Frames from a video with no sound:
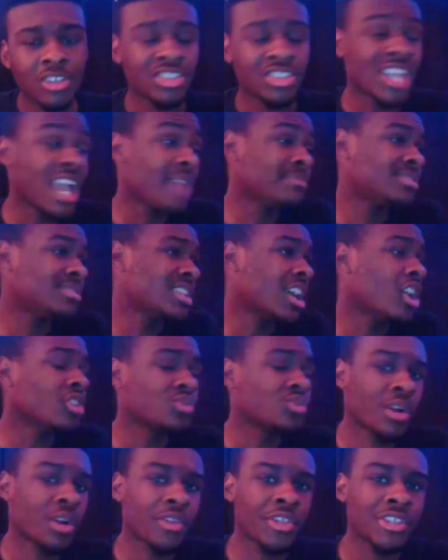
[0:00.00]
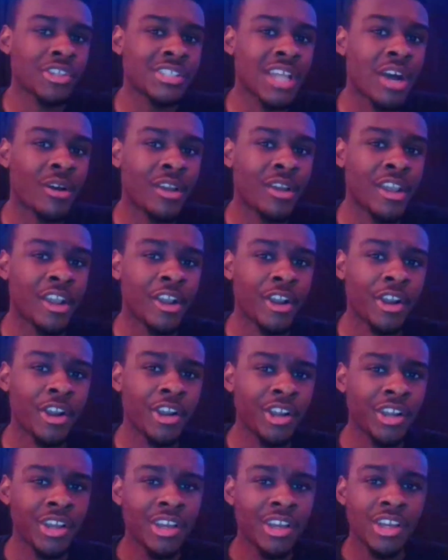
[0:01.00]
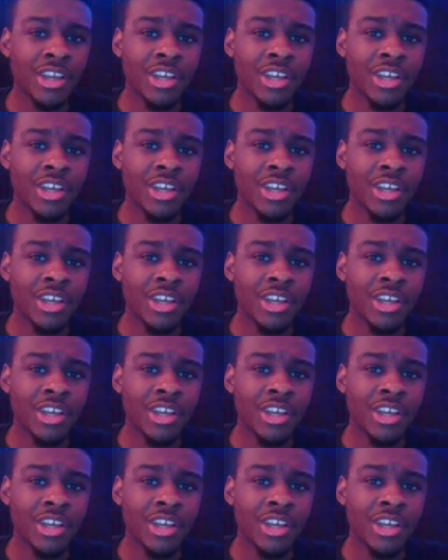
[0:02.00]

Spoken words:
James Ellsworth is out here